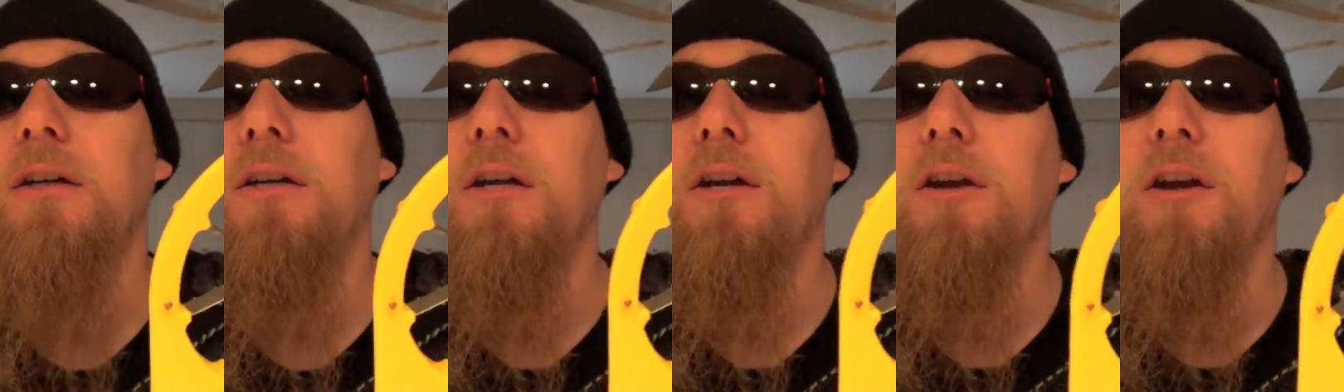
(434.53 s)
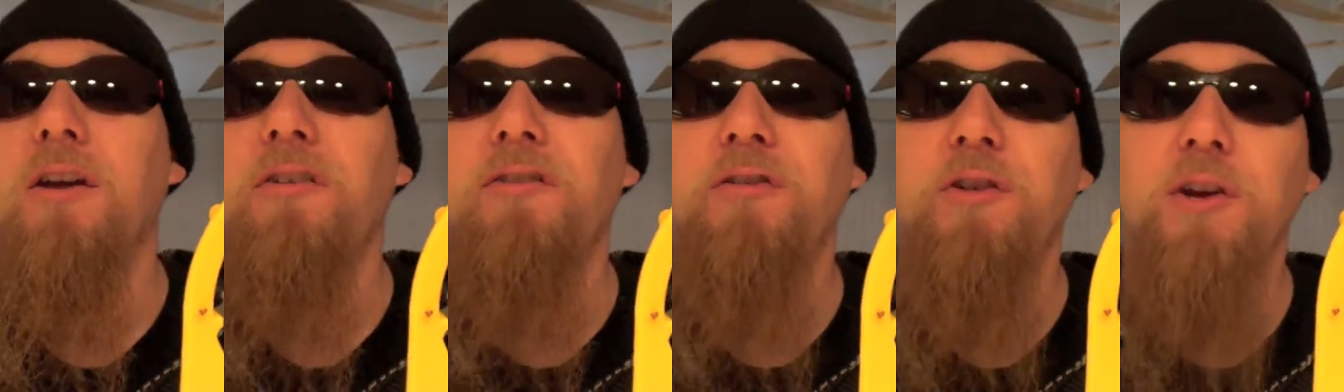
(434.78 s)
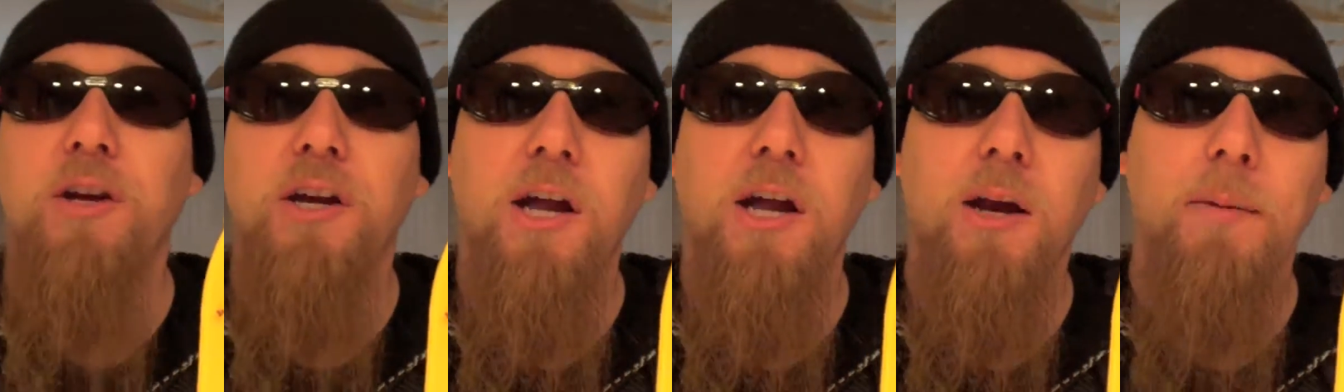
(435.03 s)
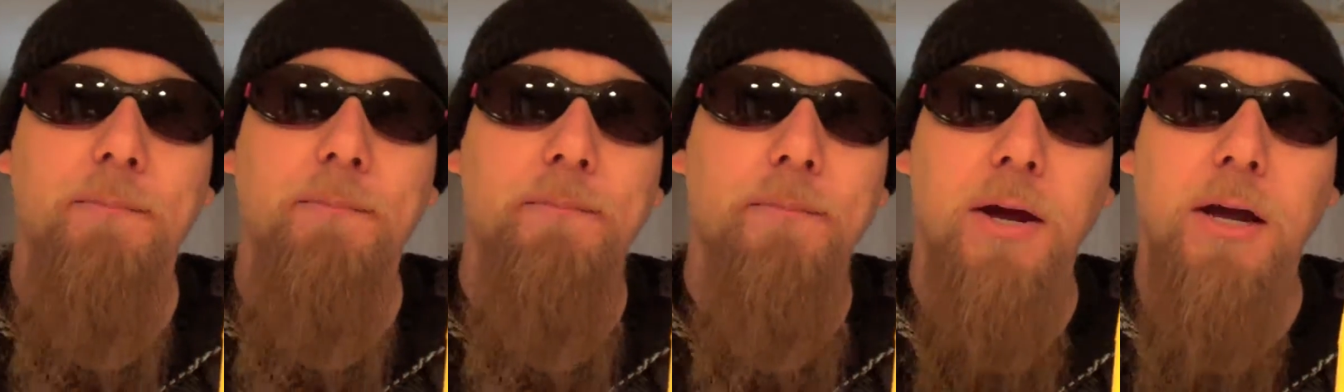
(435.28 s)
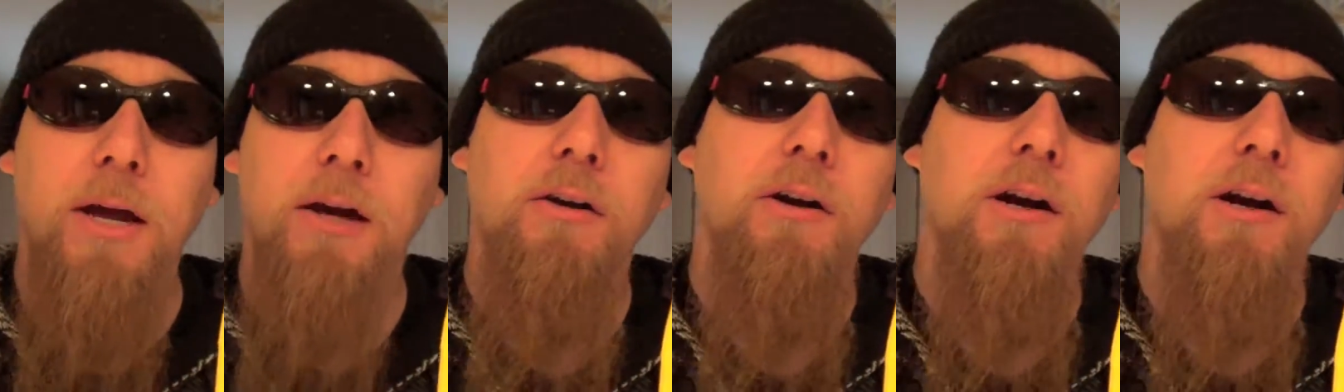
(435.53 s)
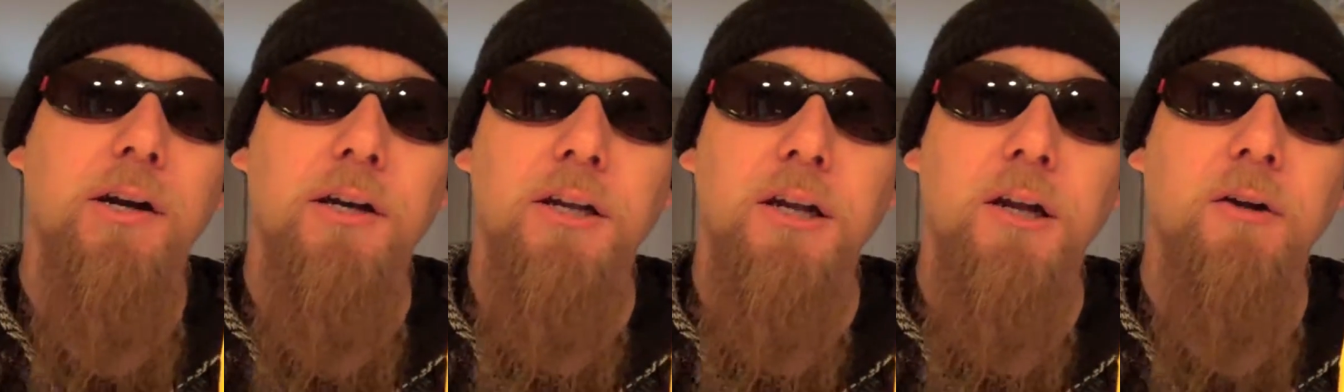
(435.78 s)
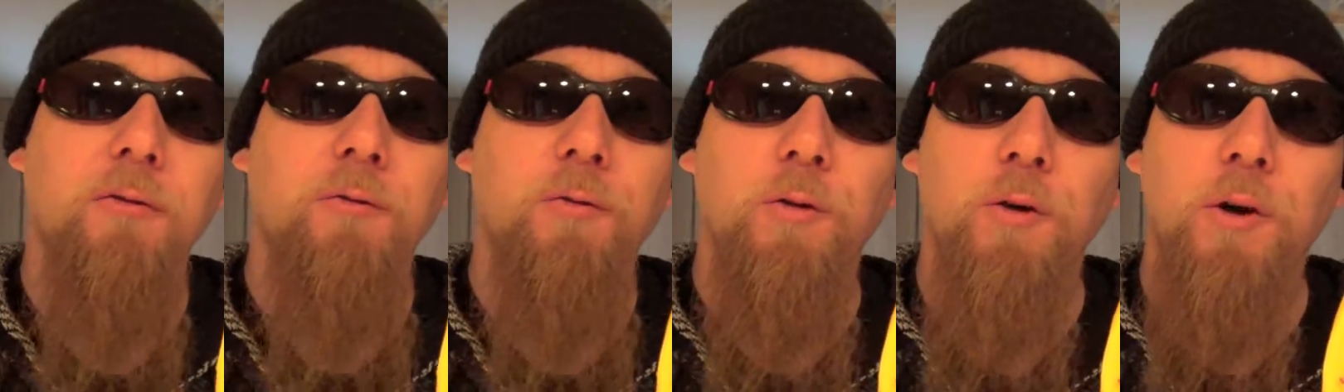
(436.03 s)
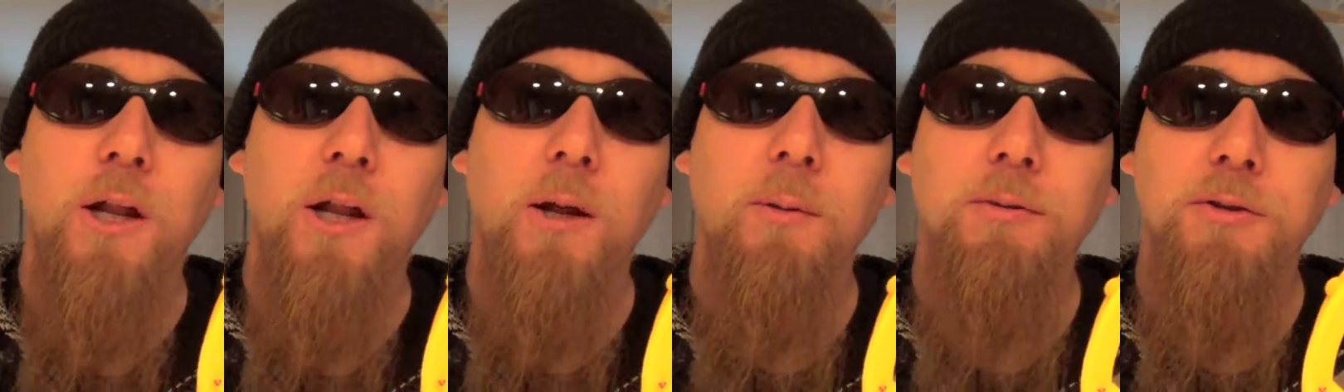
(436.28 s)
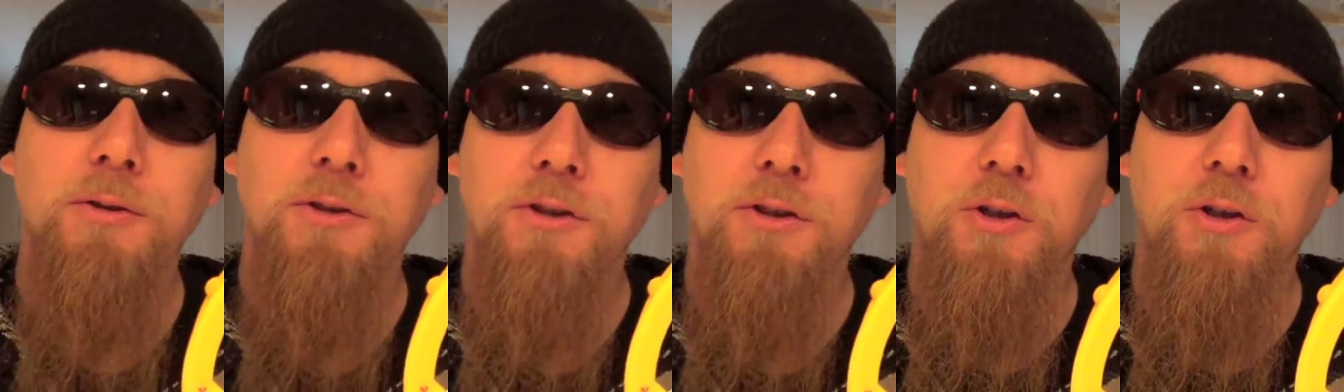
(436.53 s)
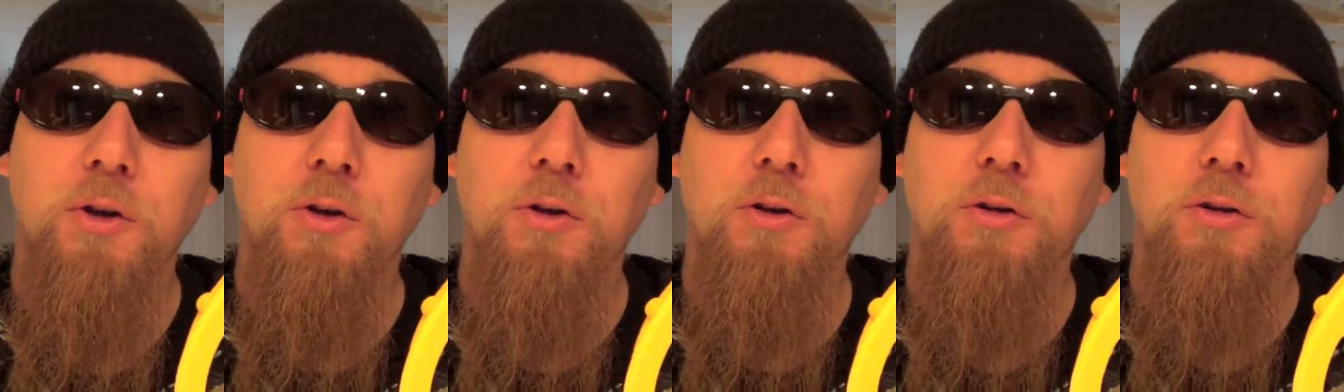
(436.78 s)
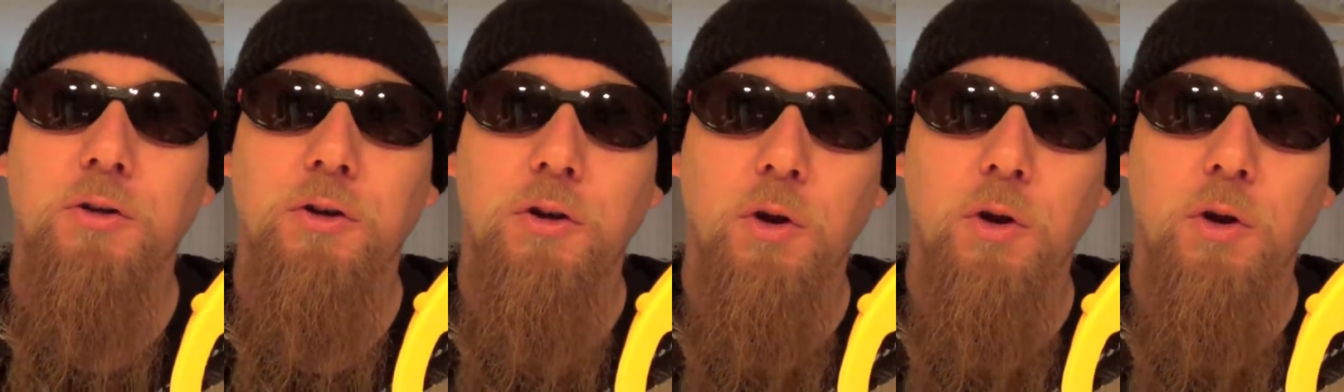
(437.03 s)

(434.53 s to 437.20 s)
If you got a better idea for an episode,